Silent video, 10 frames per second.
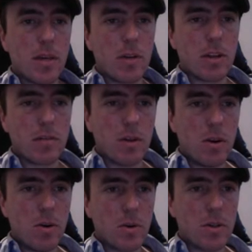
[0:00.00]
that we're going to
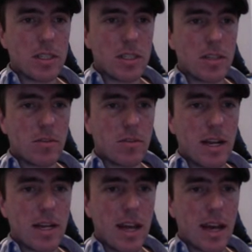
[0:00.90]
focus in on
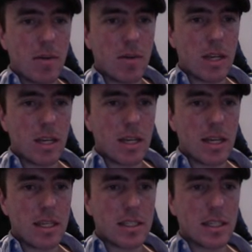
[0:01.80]
right now
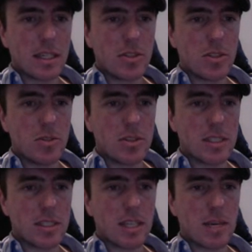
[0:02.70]
is Killer
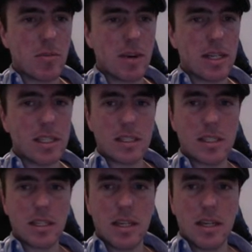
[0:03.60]
Shooting Sniper
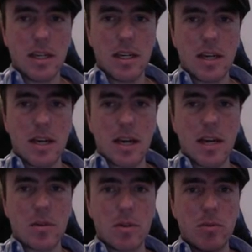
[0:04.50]
X
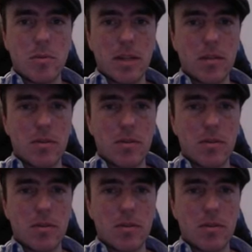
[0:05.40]
and I'm going to update